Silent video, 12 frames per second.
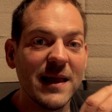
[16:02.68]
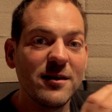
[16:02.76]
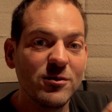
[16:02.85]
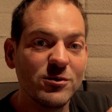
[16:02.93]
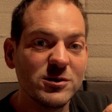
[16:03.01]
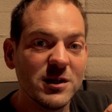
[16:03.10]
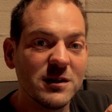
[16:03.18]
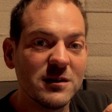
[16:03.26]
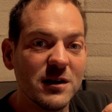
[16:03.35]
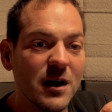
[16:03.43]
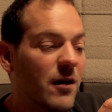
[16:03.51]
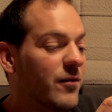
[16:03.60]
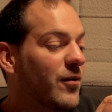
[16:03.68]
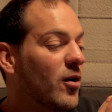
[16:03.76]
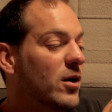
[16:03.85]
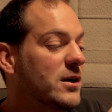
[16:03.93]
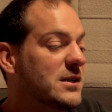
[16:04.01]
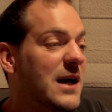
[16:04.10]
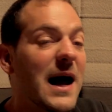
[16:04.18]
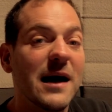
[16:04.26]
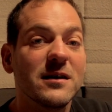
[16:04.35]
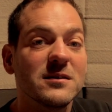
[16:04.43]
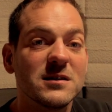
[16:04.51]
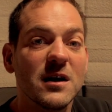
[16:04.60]
they use it for
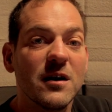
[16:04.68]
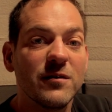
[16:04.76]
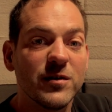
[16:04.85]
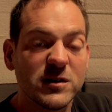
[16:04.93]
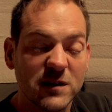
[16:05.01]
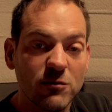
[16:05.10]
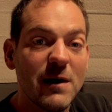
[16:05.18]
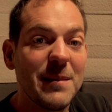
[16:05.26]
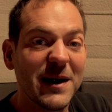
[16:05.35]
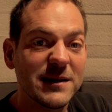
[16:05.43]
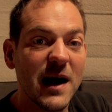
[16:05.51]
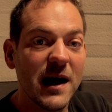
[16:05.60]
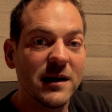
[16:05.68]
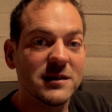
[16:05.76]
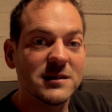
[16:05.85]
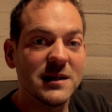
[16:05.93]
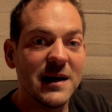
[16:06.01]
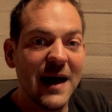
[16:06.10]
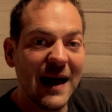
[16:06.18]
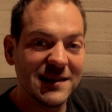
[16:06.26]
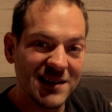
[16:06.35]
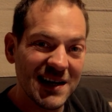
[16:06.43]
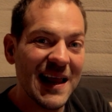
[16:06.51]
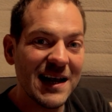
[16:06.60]
tiles, for ceramic tiles, as
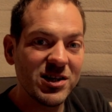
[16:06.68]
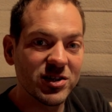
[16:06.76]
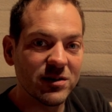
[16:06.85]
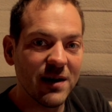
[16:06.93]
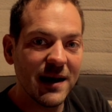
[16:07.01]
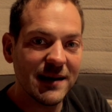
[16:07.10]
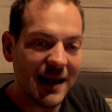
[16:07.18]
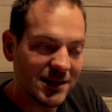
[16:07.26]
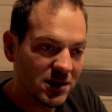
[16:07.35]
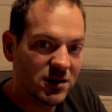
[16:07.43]
a glazier, right? As a